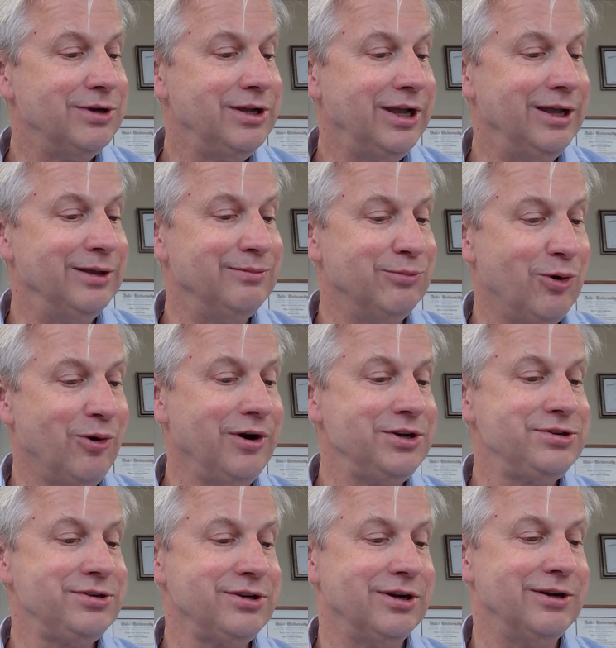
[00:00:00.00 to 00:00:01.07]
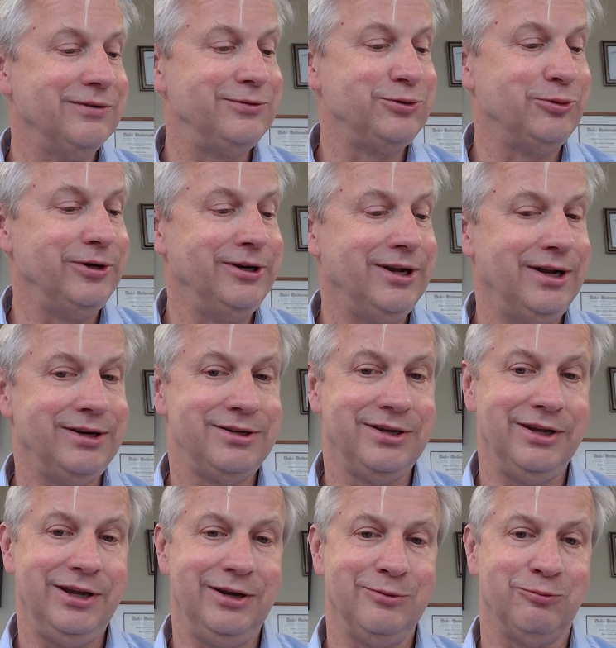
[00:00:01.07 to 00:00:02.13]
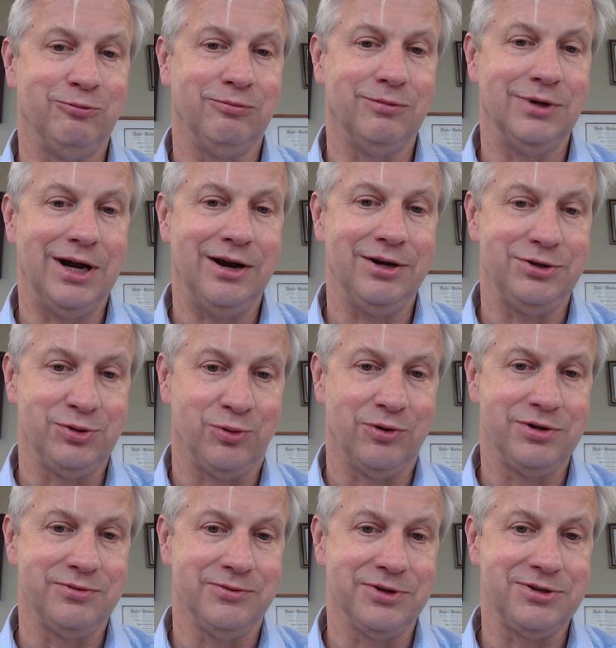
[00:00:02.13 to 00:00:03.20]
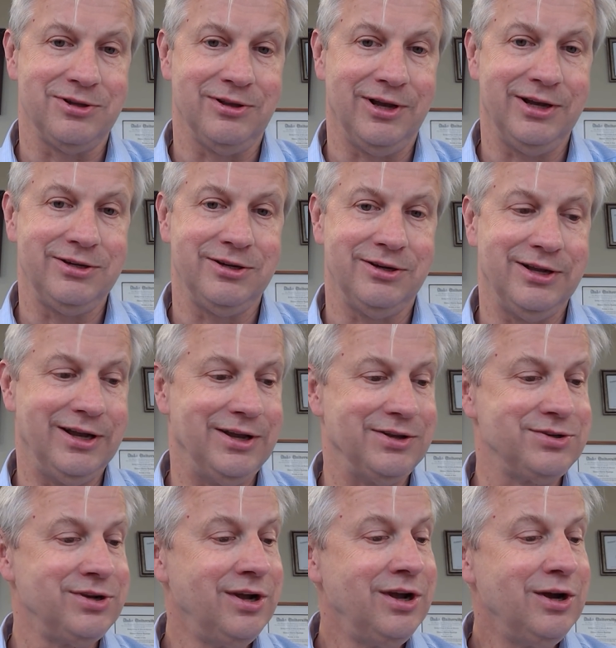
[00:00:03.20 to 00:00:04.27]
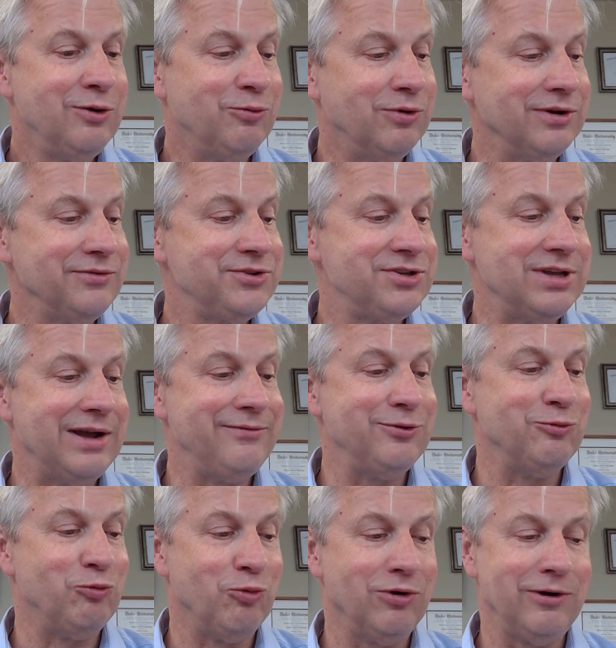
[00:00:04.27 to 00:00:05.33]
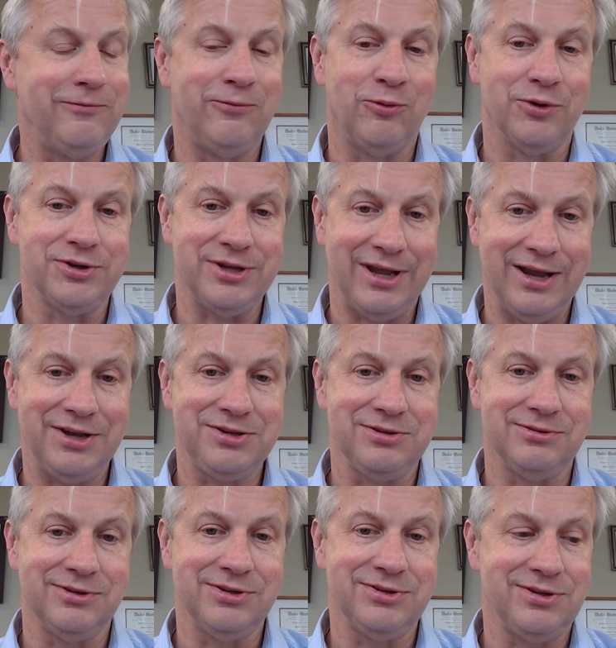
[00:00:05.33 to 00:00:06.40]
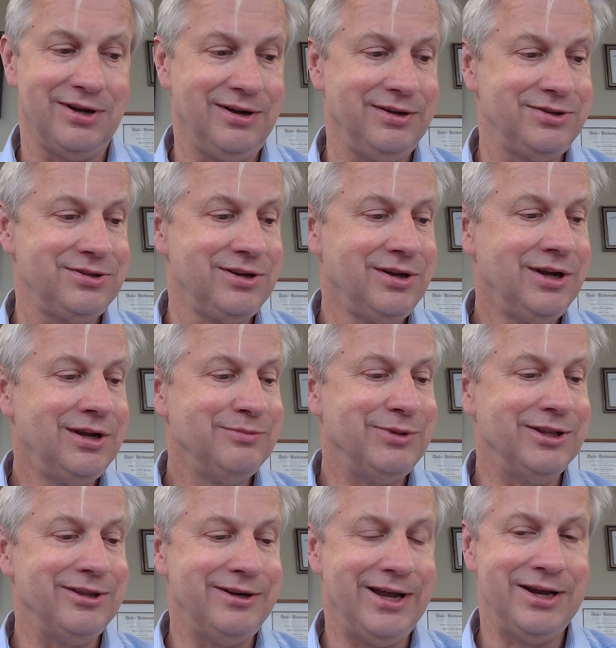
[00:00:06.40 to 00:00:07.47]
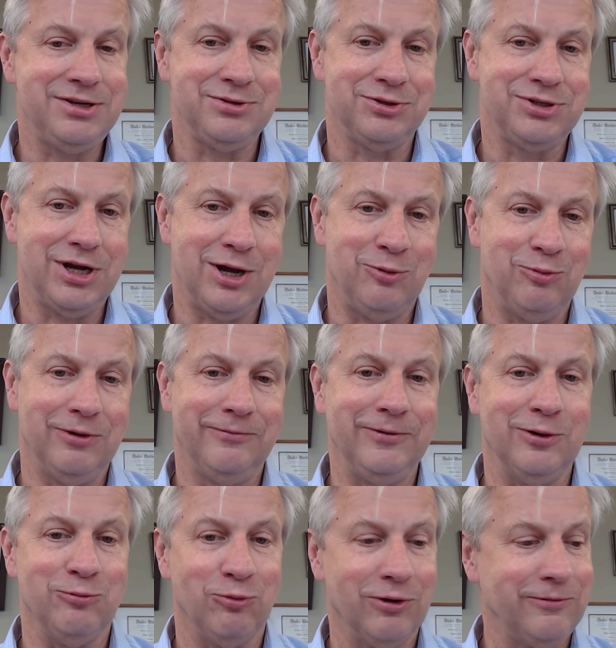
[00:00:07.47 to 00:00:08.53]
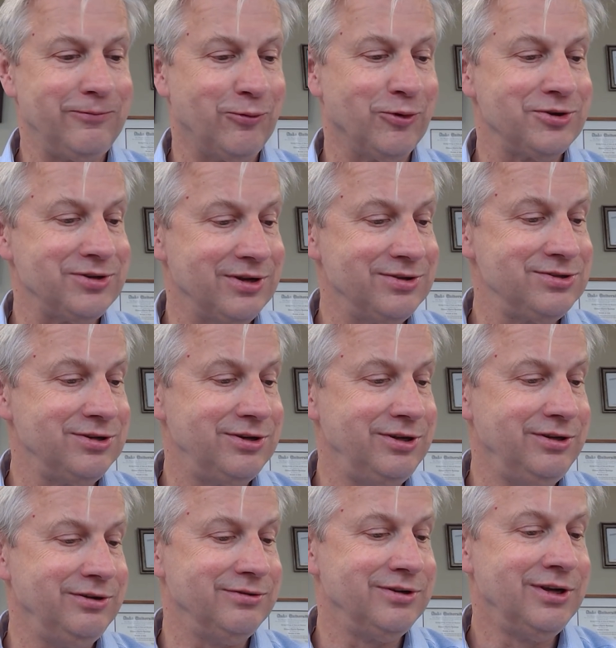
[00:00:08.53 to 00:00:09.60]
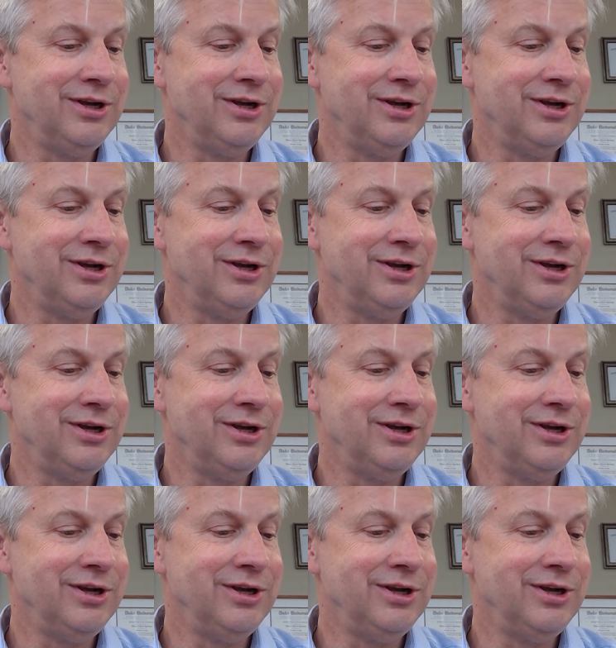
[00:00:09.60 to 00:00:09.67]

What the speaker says: In March of 2019, our Georgia was selected as one of 7 workforce excellence sites by the National Child Welfare Workforce Institute.